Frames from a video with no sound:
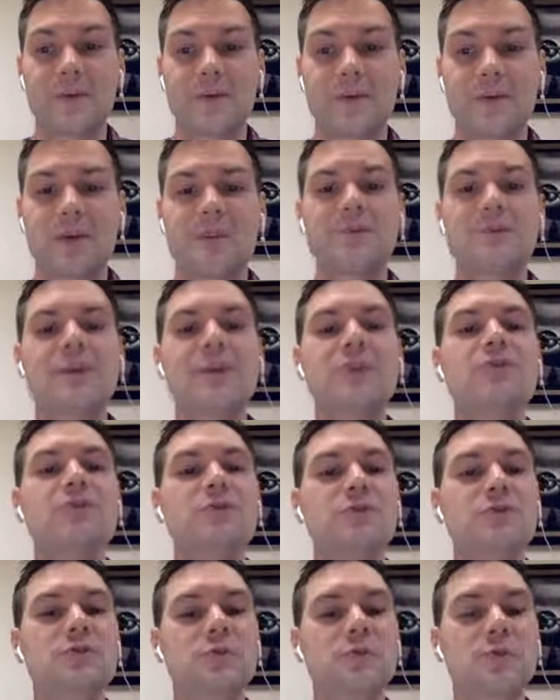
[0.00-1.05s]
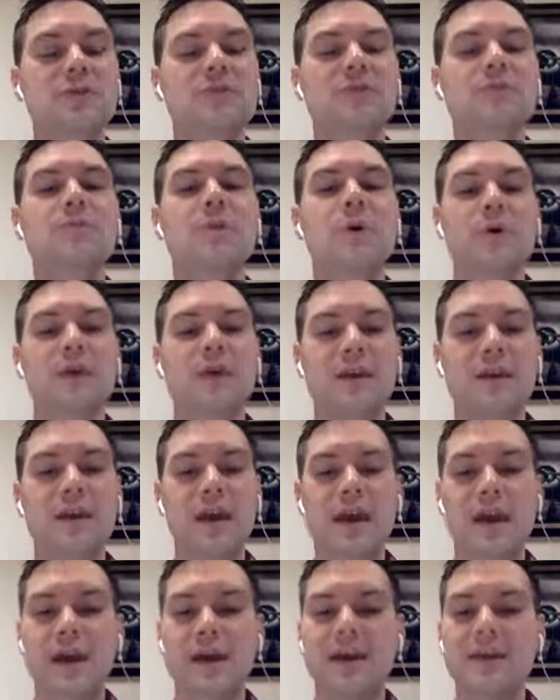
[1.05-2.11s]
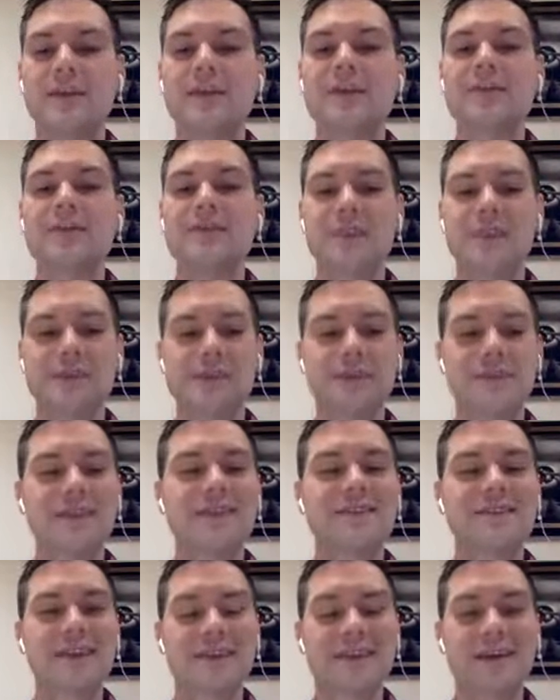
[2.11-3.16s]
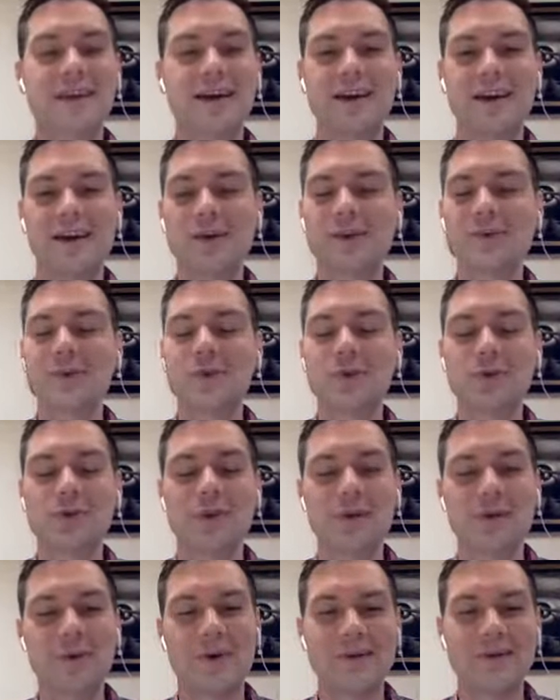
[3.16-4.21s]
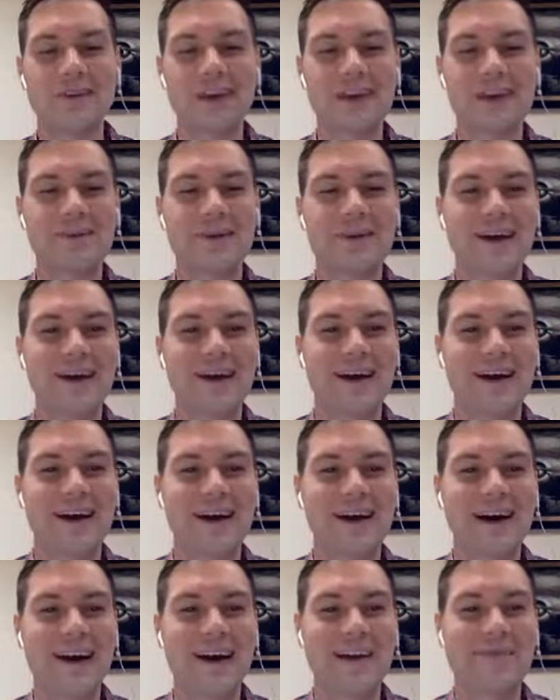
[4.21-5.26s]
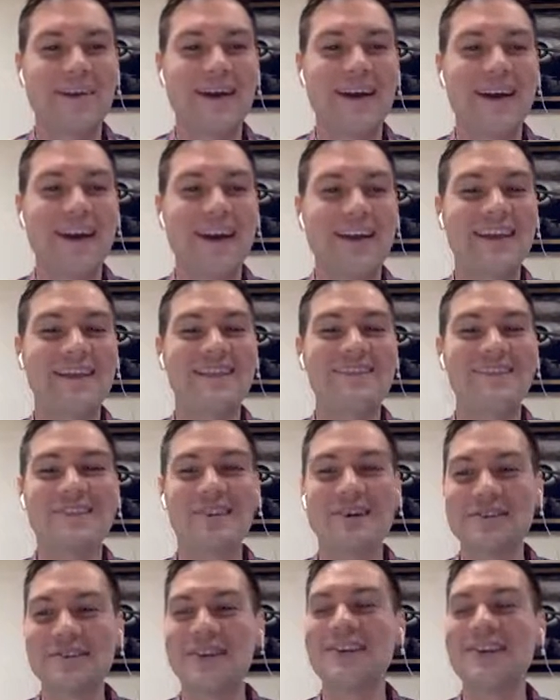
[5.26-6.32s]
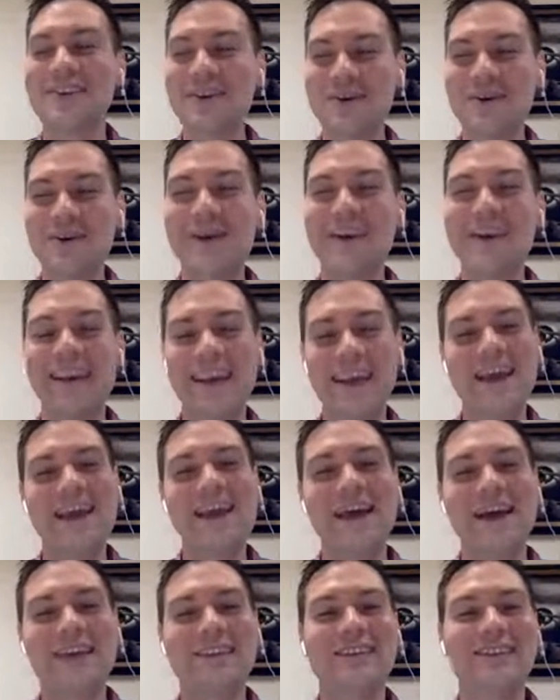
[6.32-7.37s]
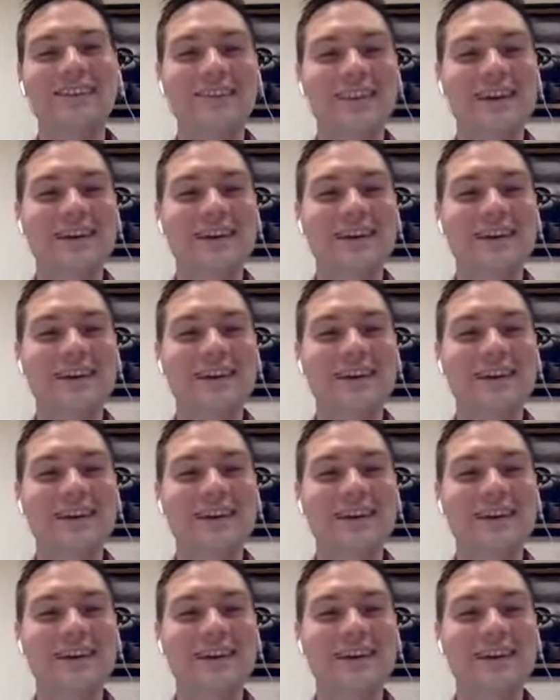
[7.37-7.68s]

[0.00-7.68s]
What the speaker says: some issues with smoking and e-cigs and things like that in our school at one time. And so I was like, you know what? Let's